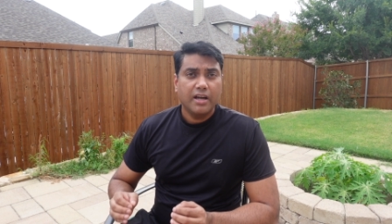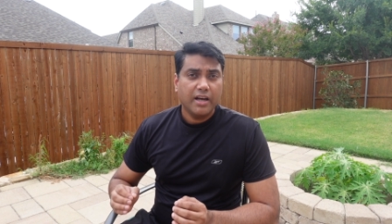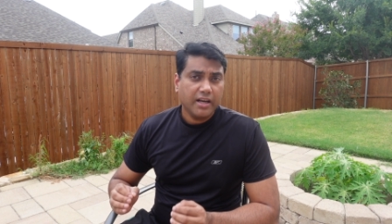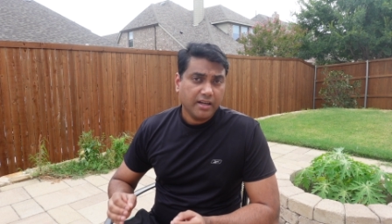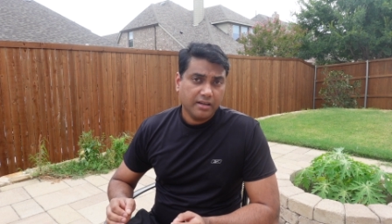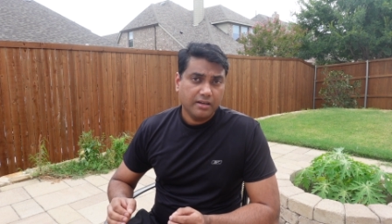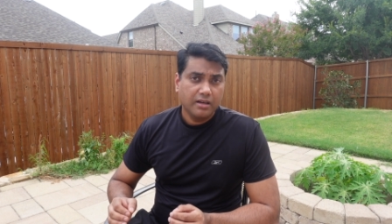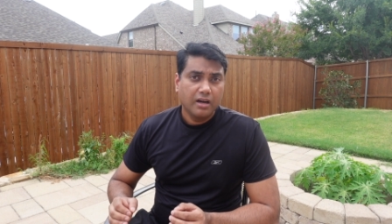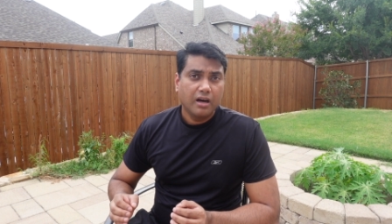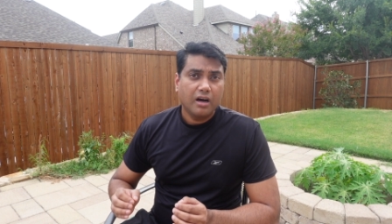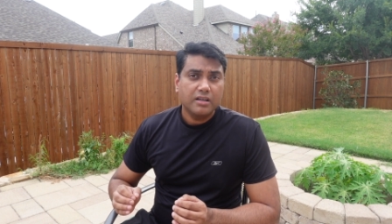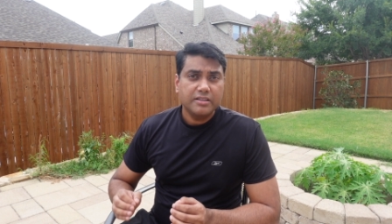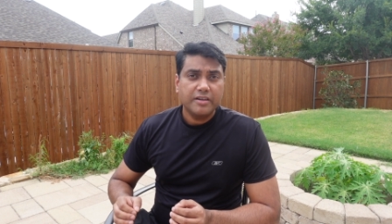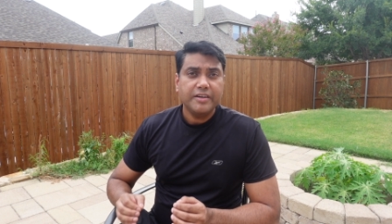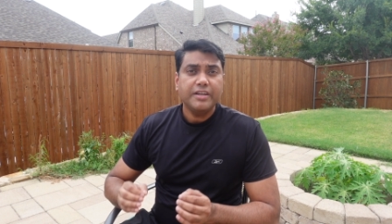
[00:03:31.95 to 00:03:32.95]
And
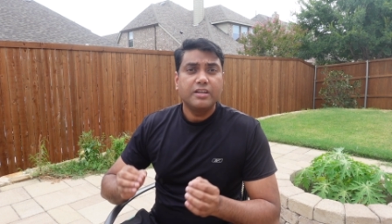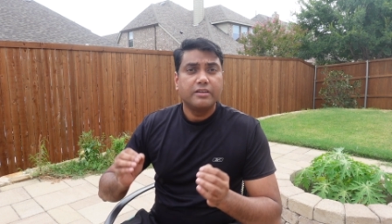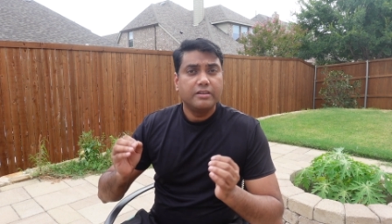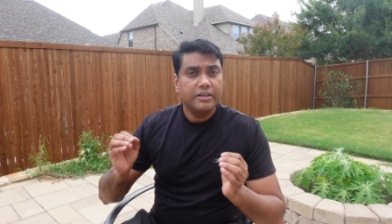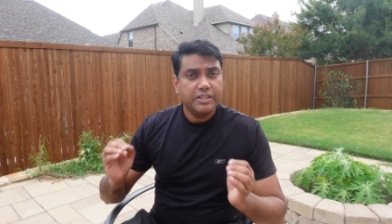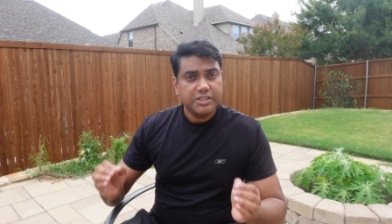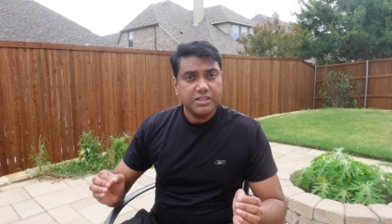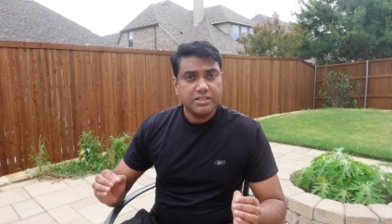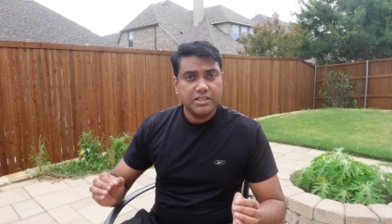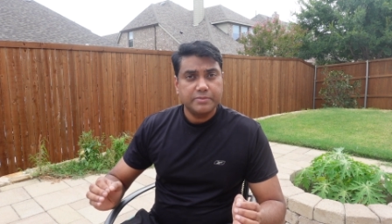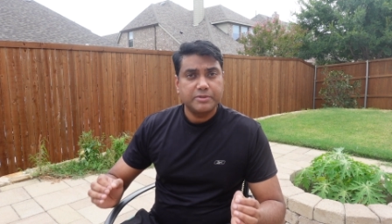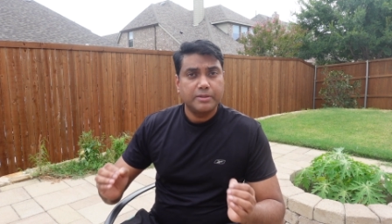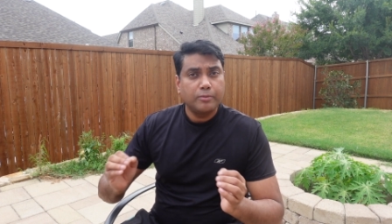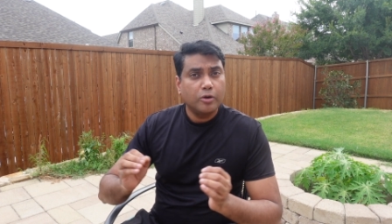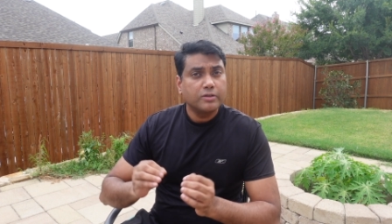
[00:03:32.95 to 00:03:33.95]
are there any
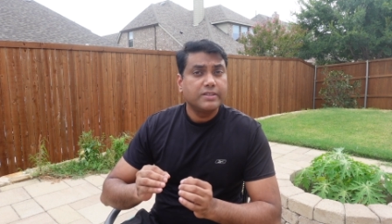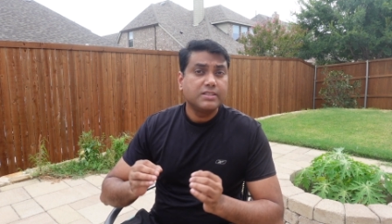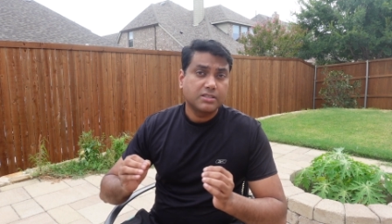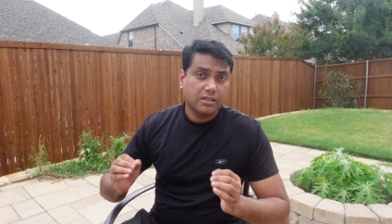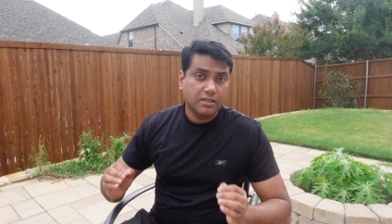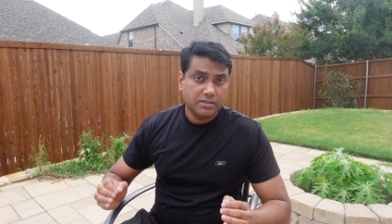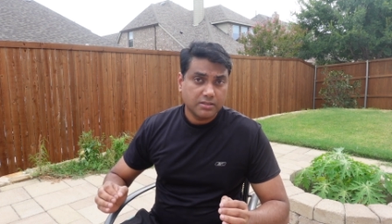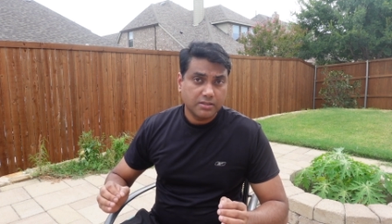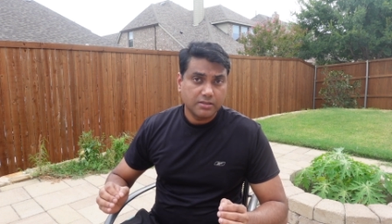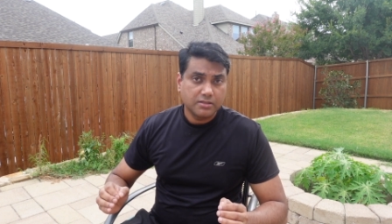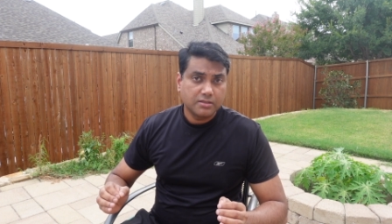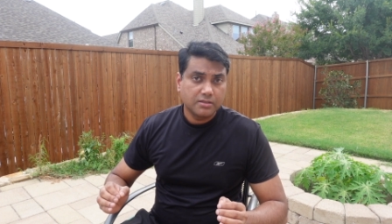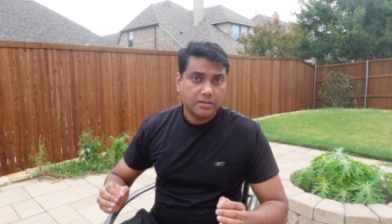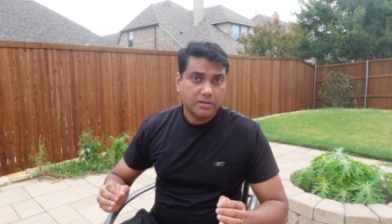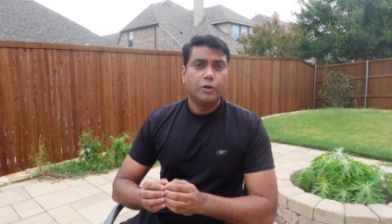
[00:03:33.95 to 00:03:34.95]
relationships among these
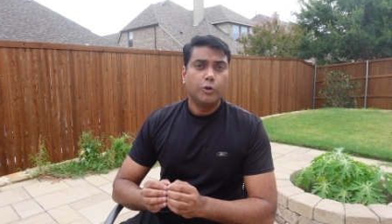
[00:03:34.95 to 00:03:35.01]
clusters?